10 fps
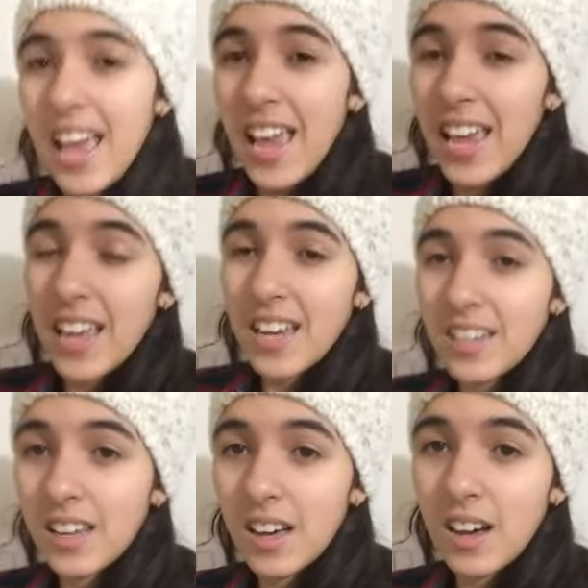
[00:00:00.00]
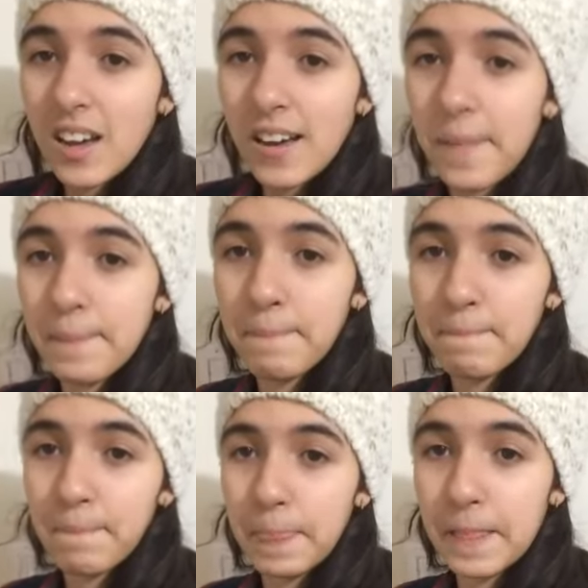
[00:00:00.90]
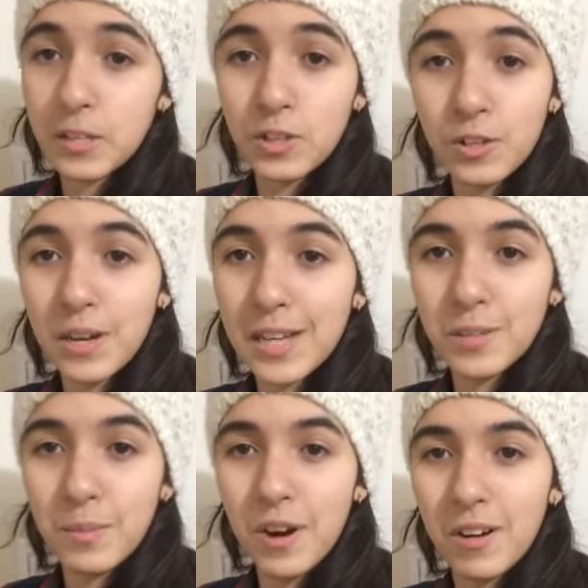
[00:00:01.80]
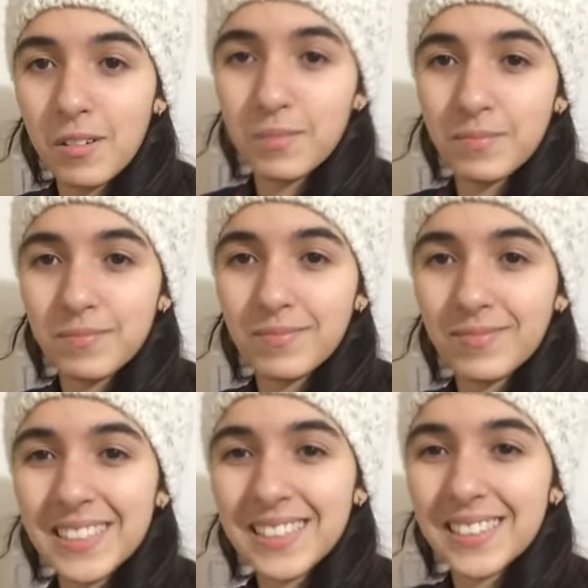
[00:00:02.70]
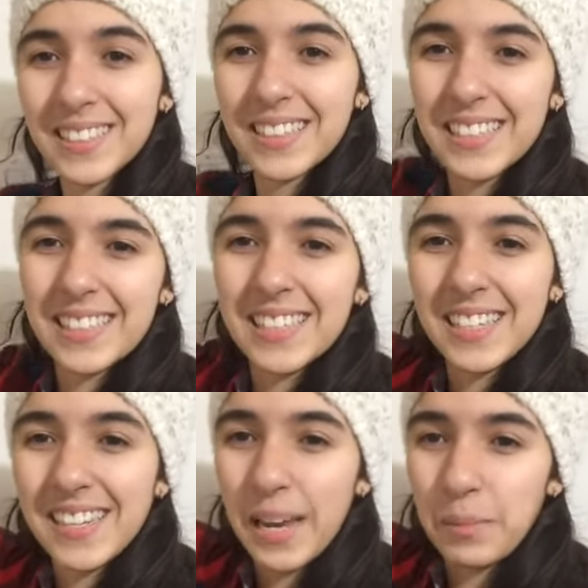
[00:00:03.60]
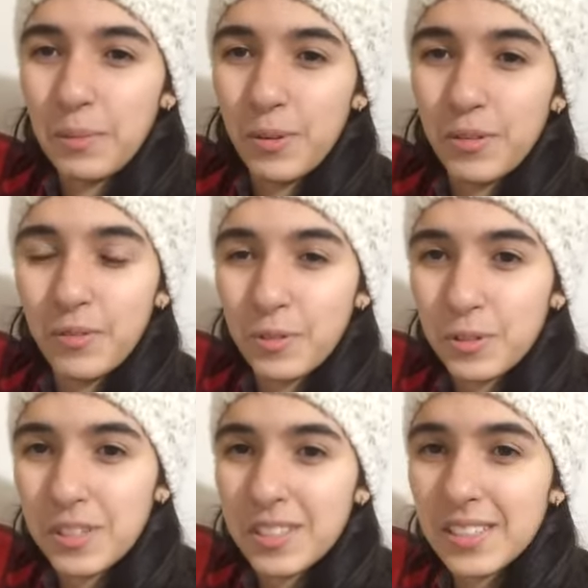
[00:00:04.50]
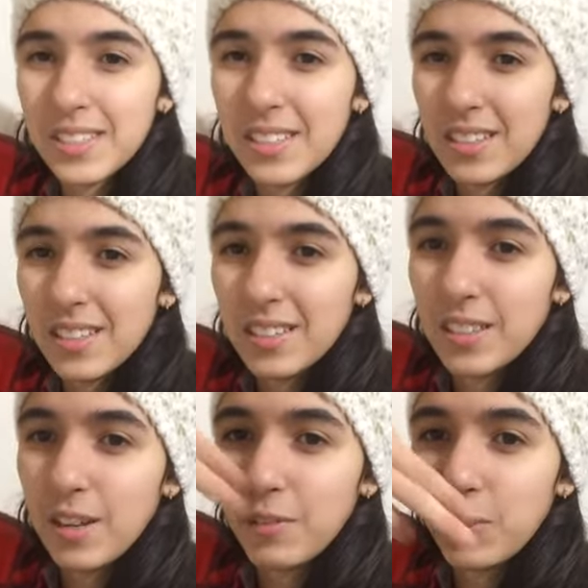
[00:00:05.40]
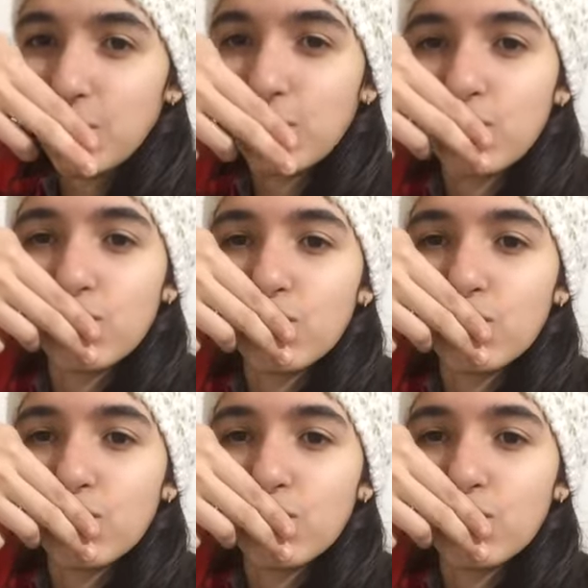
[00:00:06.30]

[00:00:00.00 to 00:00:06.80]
And I'll see you guys tomorrow. Good night, beautifuls. Love you.